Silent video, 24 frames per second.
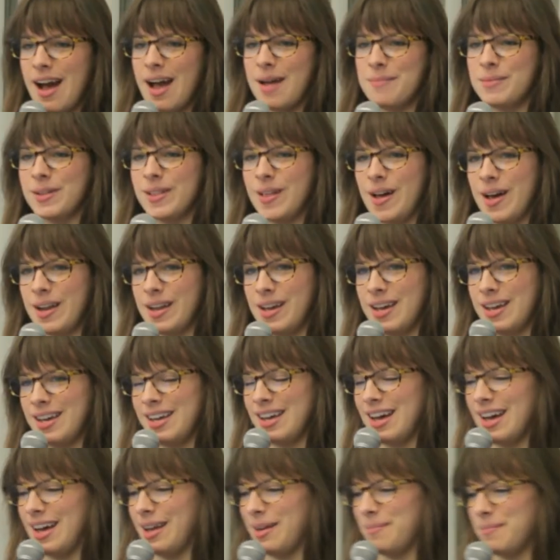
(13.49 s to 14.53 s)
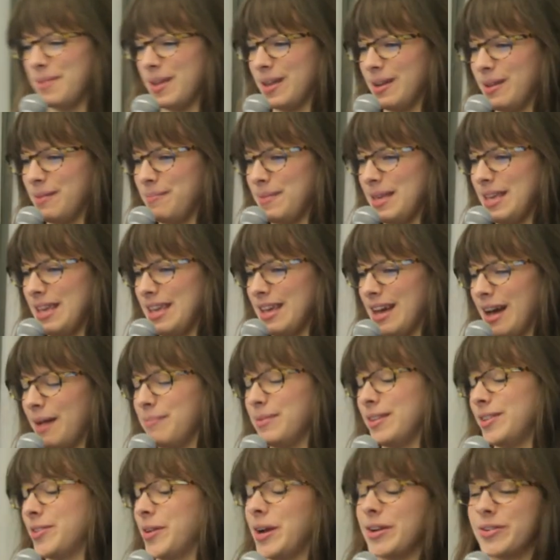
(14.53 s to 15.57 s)
I'm Alanna. I'm going to be, I'm
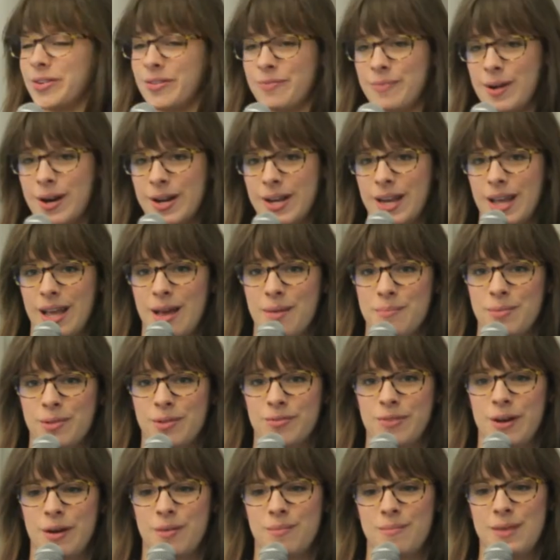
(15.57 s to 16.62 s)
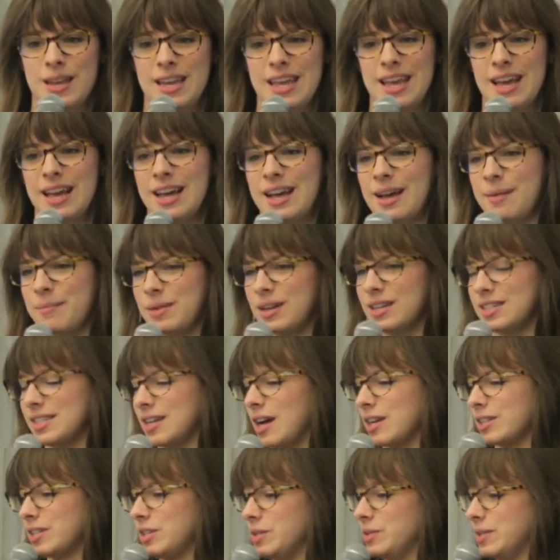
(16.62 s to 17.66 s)
the director of marketing at Blue Fountain Media. I'm going to
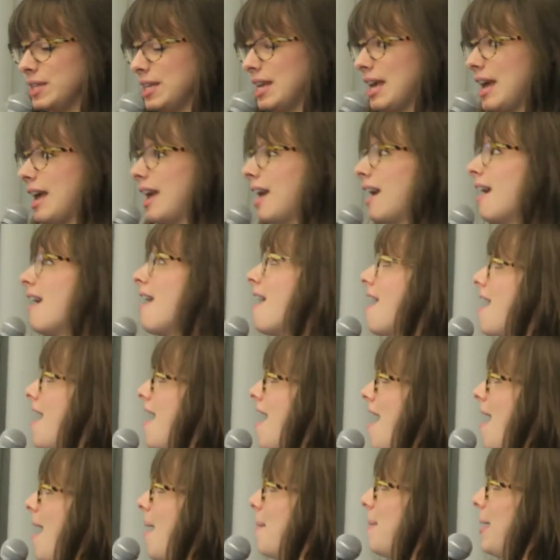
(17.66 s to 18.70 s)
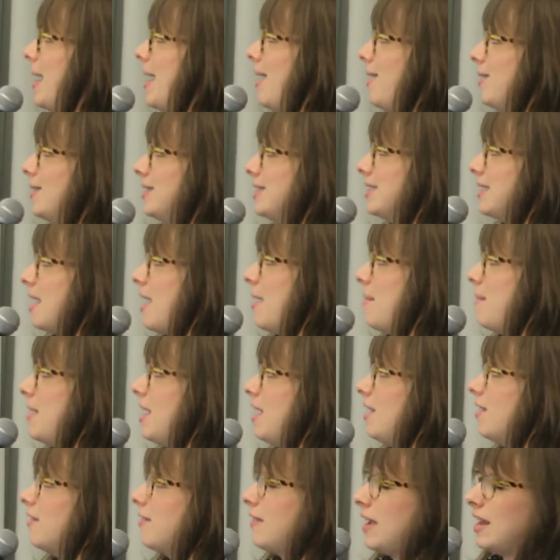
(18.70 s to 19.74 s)
talk to you today about some
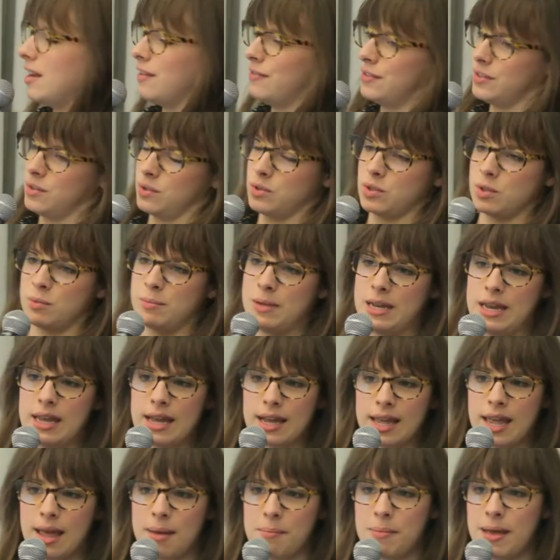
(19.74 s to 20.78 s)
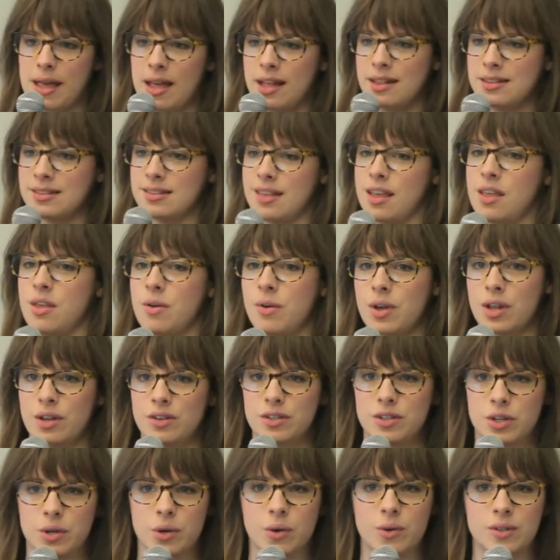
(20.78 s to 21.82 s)
innovative social media campaigns that you can
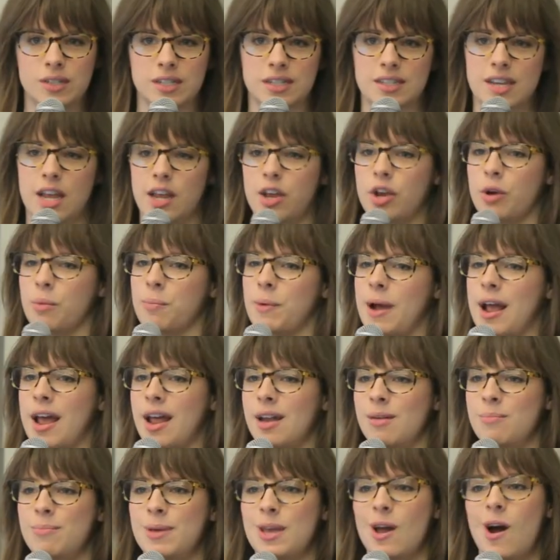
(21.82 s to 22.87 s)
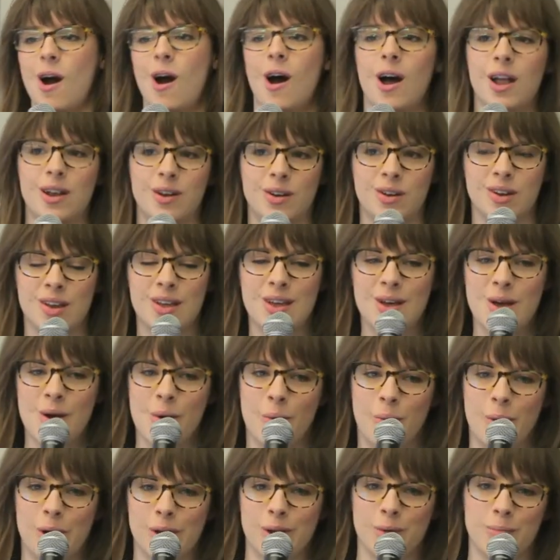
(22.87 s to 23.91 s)
do to take your brand beyond
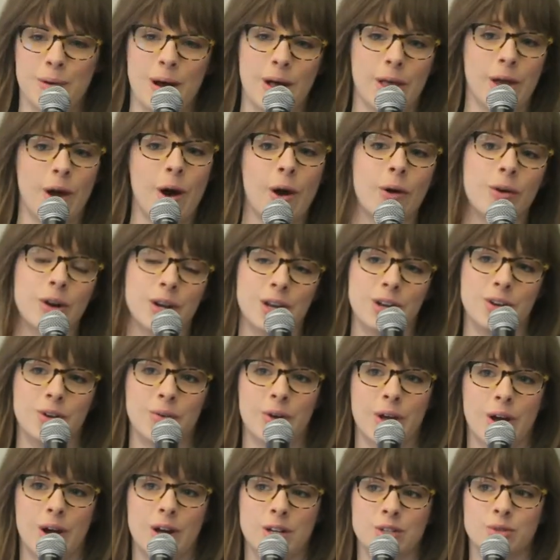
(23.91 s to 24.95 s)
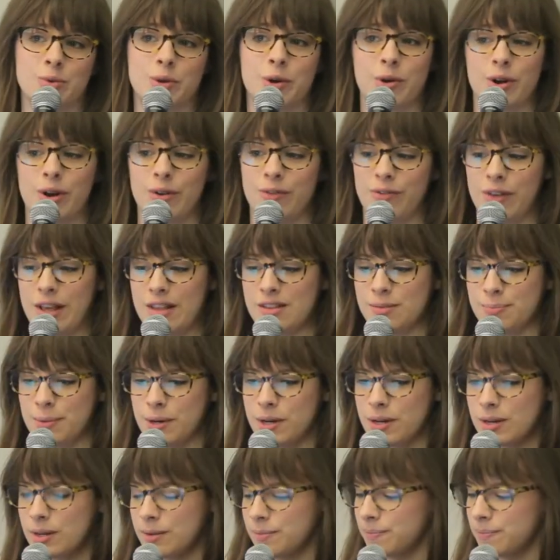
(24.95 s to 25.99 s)
what you're probably already doing on Twitter and Facebook.